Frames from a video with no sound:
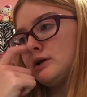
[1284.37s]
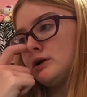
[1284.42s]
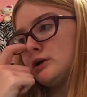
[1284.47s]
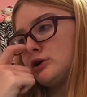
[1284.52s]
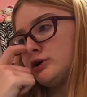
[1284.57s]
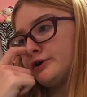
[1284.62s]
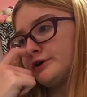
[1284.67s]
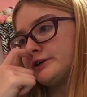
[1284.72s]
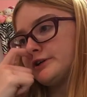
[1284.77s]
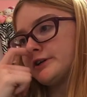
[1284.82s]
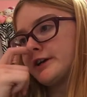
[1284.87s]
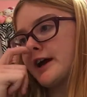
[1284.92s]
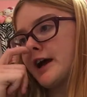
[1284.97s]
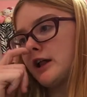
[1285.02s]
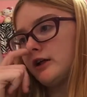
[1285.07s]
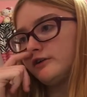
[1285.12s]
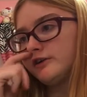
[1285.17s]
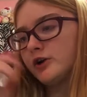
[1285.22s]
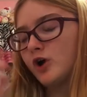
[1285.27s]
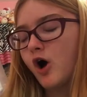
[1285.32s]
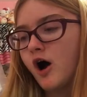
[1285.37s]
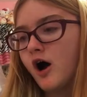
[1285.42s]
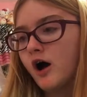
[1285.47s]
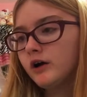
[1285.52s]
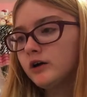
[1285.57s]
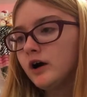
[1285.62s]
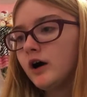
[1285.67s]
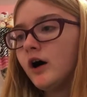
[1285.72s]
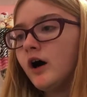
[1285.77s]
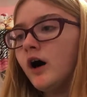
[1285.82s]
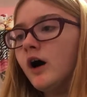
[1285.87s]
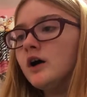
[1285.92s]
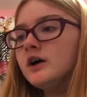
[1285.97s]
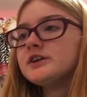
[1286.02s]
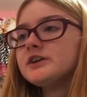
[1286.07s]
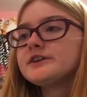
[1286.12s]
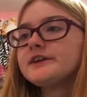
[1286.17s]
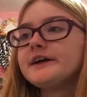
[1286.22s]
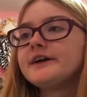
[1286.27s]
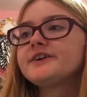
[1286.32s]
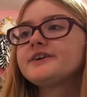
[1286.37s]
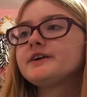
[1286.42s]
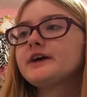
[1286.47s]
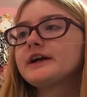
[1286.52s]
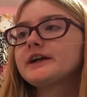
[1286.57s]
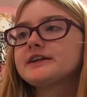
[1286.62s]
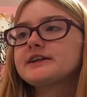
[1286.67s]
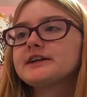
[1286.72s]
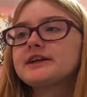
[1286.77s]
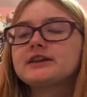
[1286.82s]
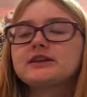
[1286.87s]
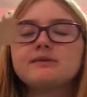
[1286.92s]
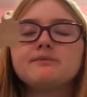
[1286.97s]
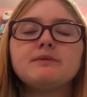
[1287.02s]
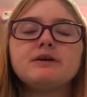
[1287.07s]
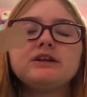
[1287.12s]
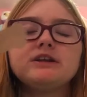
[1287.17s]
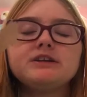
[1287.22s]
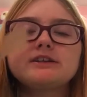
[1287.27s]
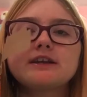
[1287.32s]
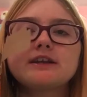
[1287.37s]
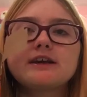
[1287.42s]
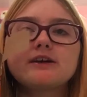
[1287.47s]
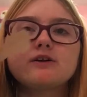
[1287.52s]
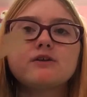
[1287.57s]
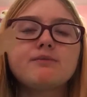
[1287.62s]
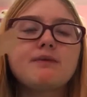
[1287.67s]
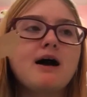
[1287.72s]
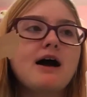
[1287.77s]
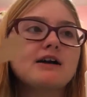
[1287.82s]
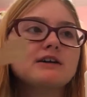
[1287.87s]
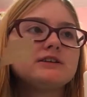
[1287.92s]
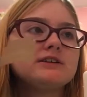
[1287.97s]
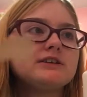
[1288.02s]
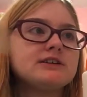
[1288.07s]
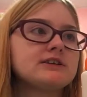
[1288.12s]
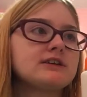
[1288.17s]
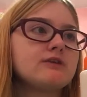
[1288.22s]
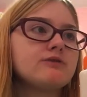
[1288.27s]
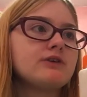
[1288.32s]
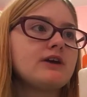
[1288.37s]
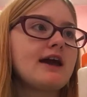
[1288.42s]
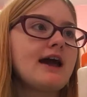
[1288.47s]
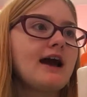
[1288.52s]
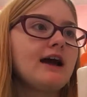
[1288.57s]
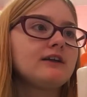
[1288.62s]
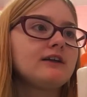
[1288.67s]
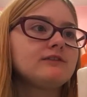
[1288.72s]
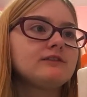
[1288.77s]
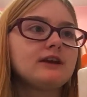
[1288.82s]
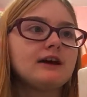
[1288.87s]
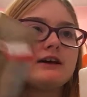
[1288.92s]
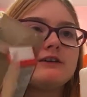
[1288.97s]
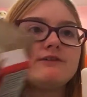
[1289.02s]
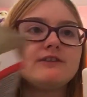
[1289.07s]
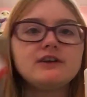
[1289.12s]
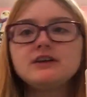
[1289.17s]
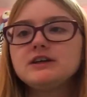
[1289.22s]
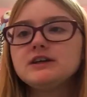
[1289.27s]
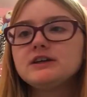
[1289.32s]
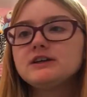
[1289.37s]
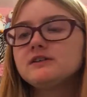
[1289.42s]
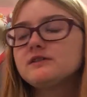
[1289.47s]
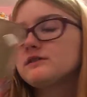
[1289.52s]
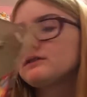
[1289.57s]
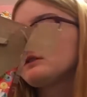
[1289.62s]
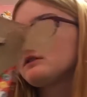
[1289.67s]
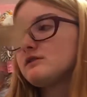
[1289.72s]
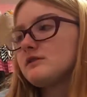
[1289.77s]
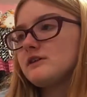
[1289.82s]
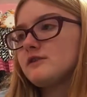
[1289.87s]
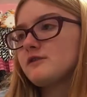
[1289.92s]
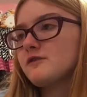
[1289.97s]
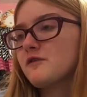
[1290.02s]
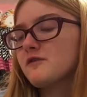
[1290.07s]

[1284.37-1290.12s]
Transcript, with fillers: Coach Cali Dog. So I just get the mini sale boxes that we had that I've eaten uh,